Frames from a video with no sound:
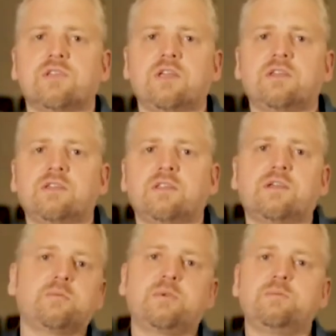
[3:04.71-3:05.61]
And
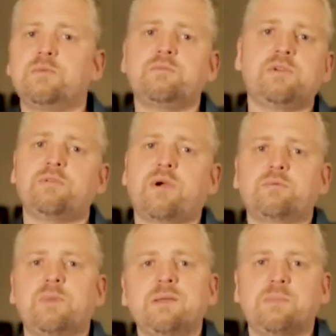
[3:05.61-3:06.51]
we found
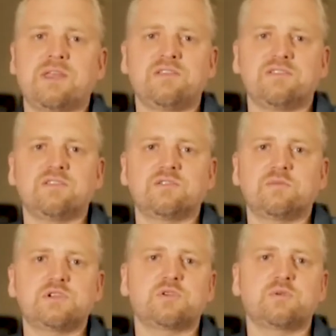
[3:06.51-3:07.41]
many places
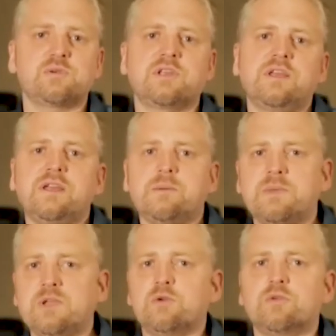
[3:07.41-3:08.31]
which could
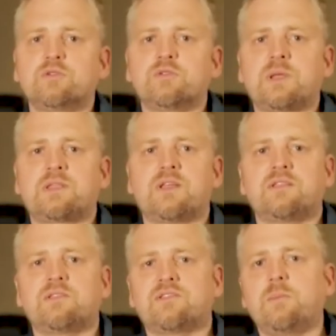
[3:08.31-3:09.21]
be used, but
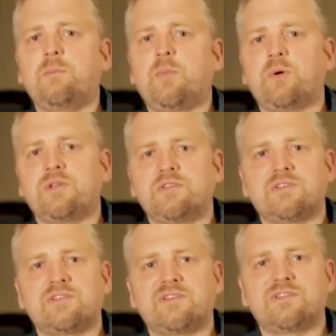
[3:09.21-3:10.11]
at some
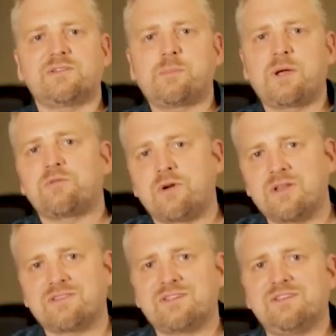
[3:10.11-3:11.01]
point my
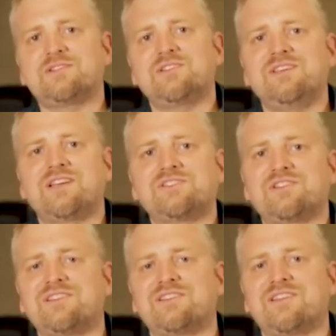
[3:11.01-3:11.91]
friend Jiří
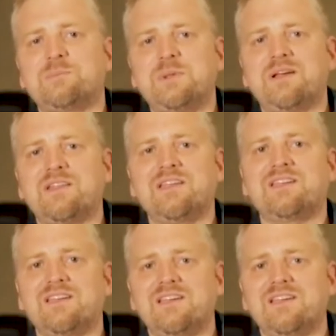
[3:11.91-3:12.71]
actually sent me a link